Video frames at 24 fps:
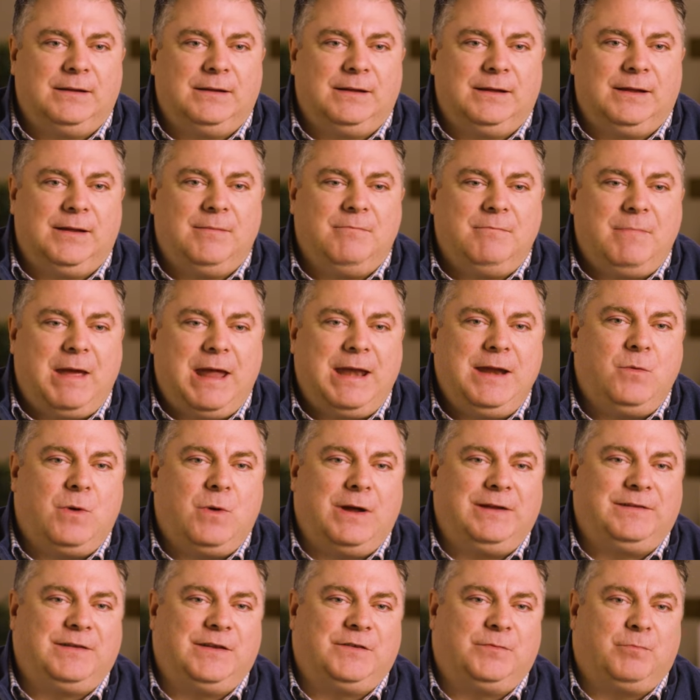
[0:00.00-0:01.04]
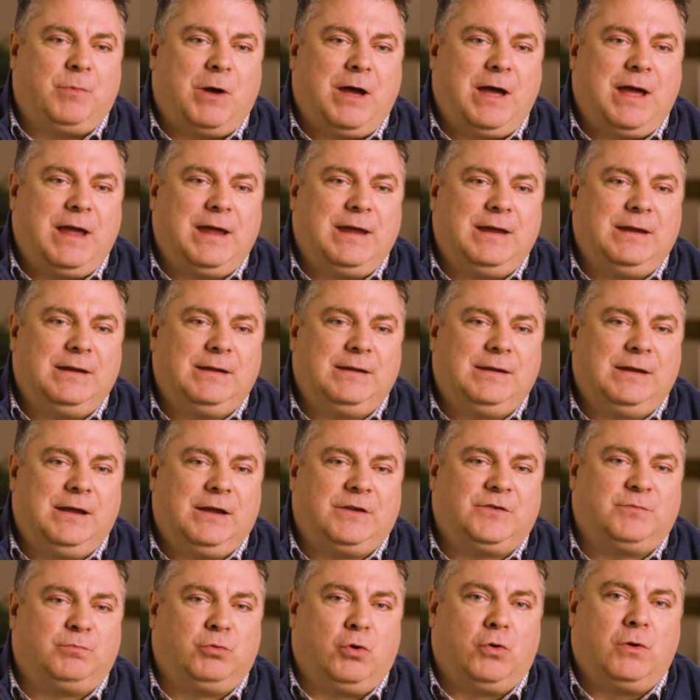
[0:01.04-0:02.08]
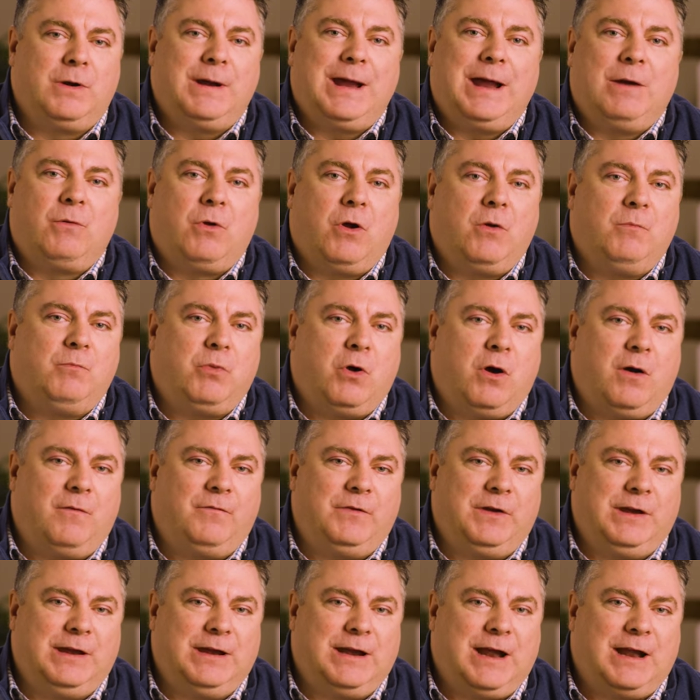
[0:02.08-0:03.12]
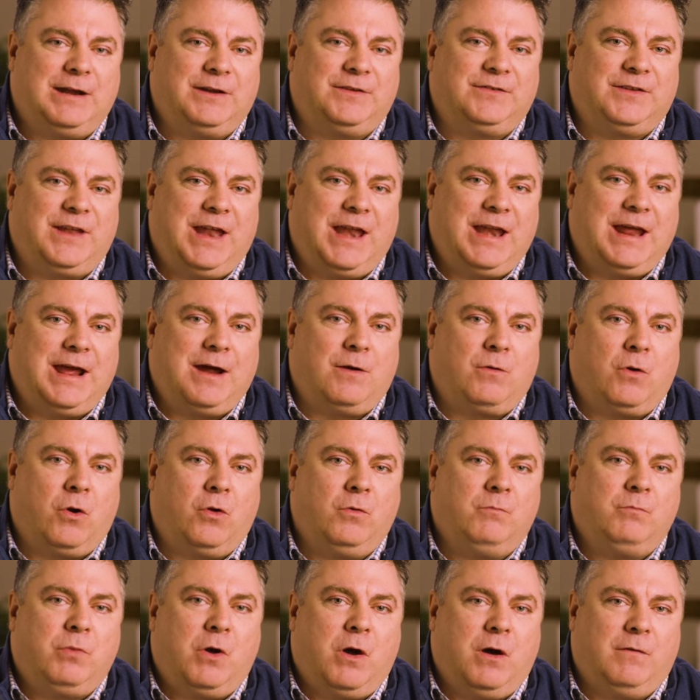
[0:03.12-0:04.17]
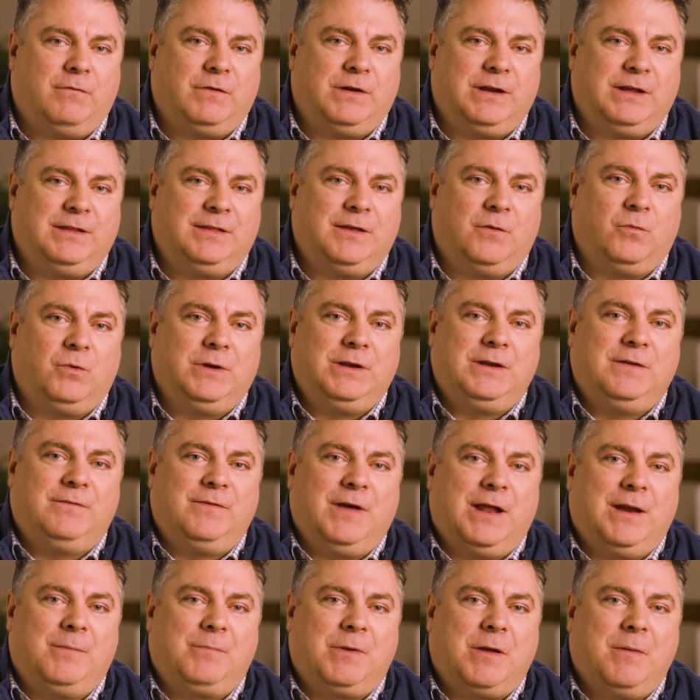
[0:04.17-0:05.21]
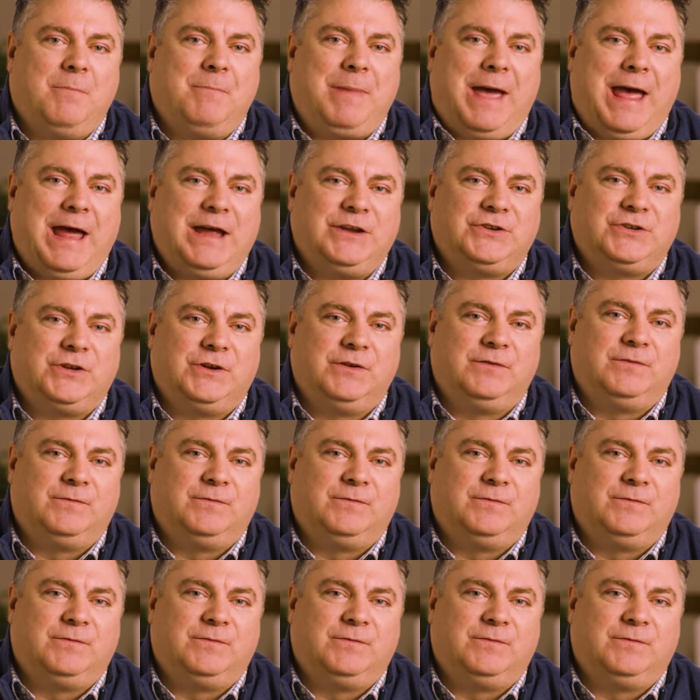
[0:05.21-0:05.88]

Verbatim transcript: in many ways, it's by exploring our own poverty and understanding our own poverty that we develop compassion